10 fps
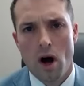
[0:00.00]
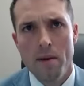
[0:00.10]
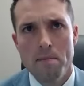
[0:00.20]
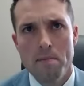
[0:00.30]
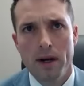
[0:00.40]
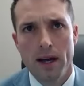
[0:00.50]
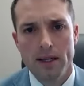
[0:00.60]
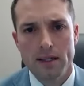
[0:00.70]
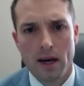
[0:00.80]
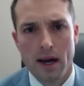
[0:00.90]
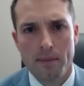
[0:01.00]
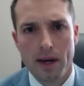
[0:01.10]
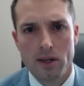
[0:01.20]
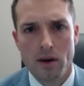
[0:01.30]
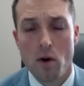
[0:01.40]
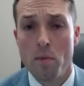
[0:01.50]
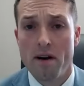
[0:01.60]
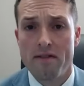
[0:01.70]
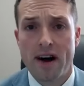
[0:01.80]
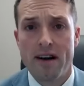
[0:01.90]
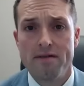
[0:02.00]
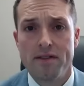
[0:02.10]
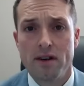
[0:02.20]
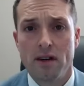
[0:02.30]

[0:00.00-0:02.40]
on Mondays, I make sure I'm home by 5.